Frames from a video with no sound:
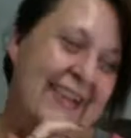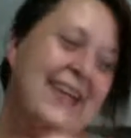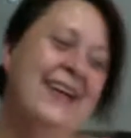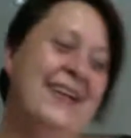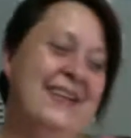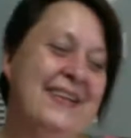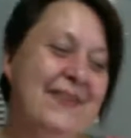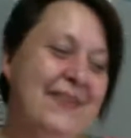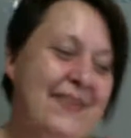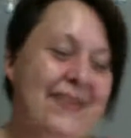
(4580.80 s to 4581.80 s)

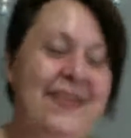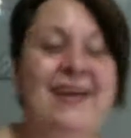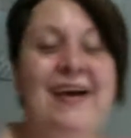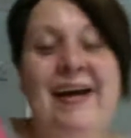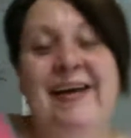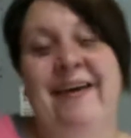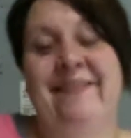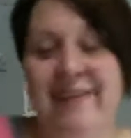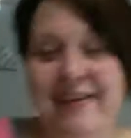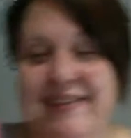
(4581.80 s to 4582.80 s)
I can't
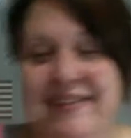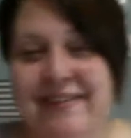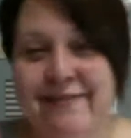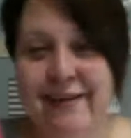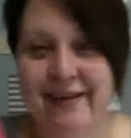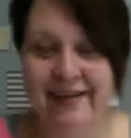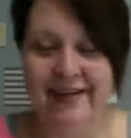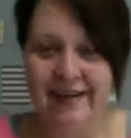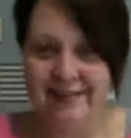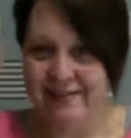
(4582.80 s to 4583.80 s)
wait to see Randy.
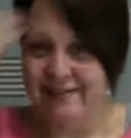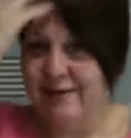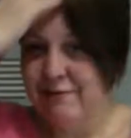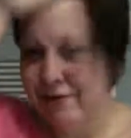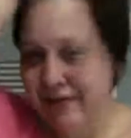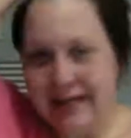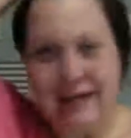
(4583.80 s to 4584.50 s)
I just love her to death.